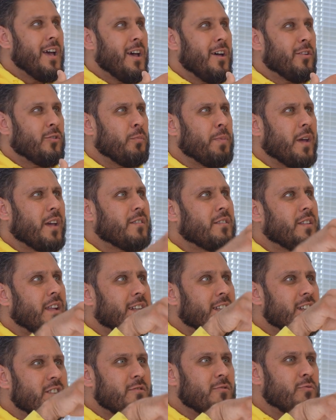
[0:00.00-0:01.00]
so because of the
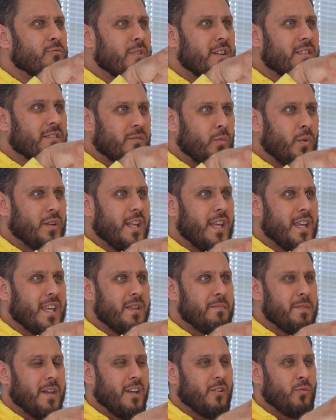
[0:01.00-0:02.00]
additional risk we're
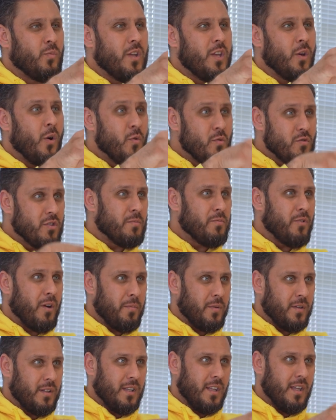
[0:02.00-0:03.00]
taking because we own the
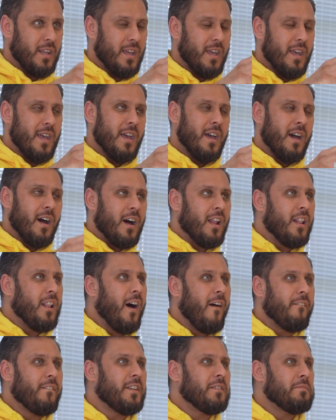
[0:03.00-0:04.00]
property, a
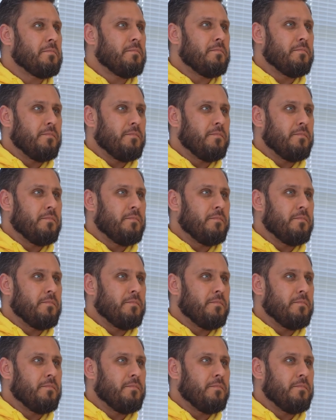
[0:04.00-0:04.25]
lot of these